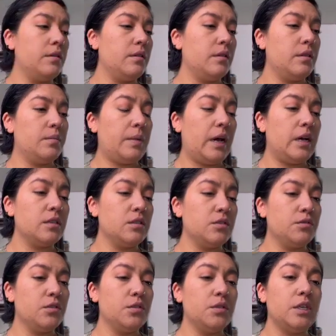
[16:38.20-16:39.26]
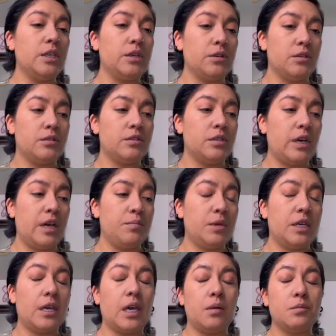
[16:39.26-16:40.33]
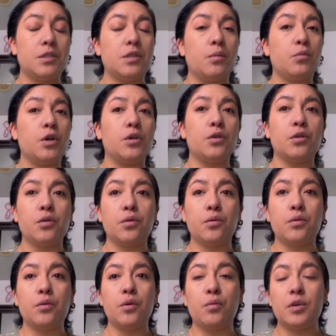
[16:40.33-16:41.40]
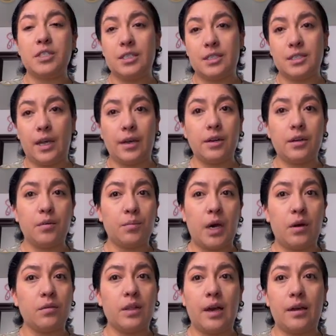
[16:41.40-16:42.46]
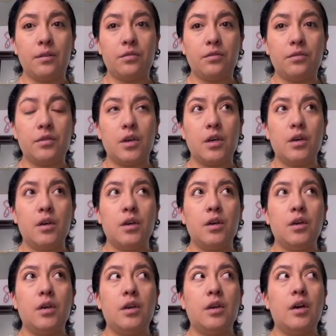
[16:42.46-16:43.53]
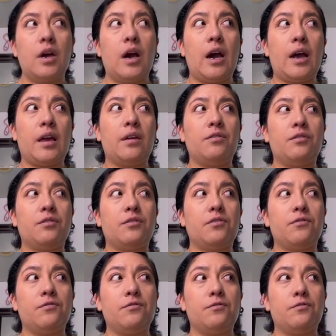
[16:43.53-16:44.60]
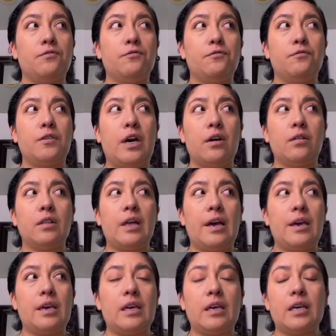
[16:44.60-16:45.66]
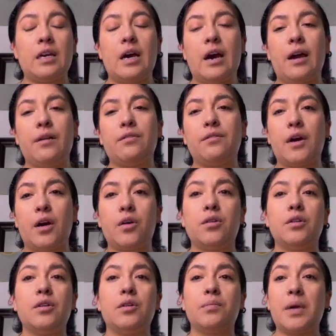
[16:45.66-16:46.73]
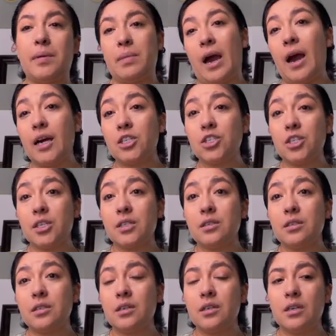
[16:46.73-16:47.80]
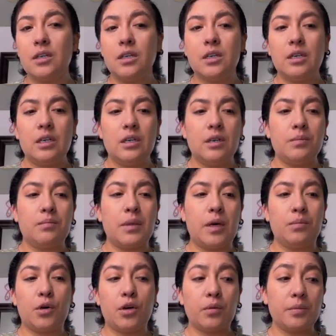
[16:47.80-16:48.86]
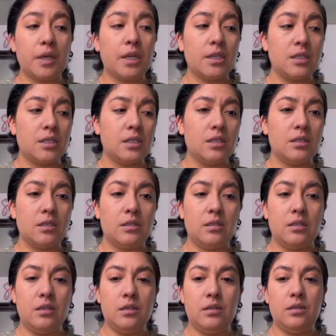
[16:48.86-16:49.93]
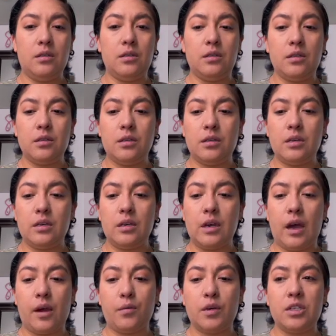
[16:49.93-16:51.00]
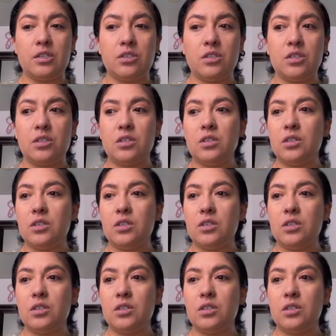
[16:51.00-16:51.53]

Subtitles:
The past few years, I became someone who was excited about life. I felt like I found my passion, my purpose. I was